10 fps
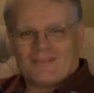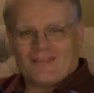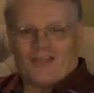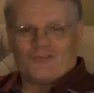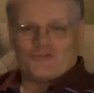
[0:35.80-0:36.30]

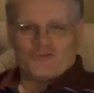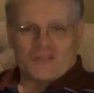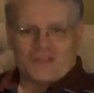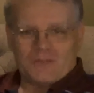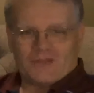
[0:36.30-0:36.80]
I'd
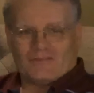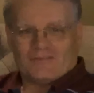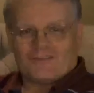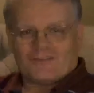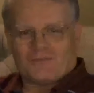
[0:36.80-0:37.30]
dream, and
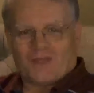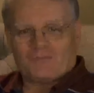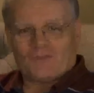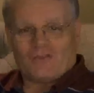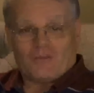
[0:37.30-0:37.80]

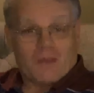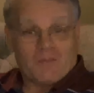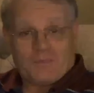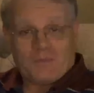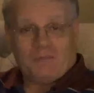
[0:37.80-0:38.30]
sometimes I'd
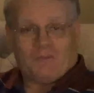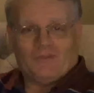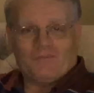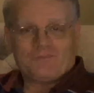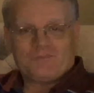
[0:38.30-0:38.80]
remember
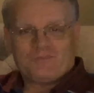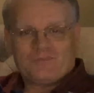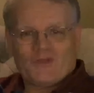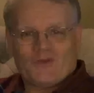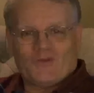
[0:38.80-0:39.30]
people,
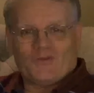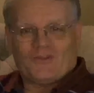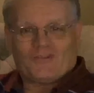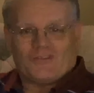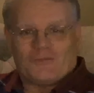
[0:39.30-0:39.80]
or
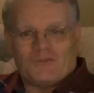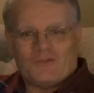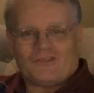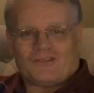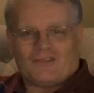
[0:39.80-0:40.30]
listen to
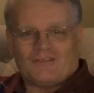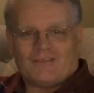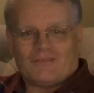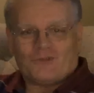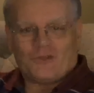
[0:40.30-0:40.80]
music and
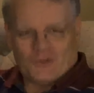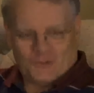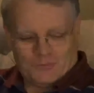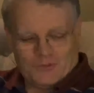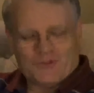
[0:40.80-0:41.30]
read a
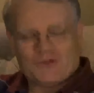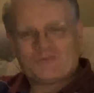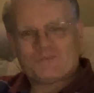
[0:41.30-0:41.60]
good book.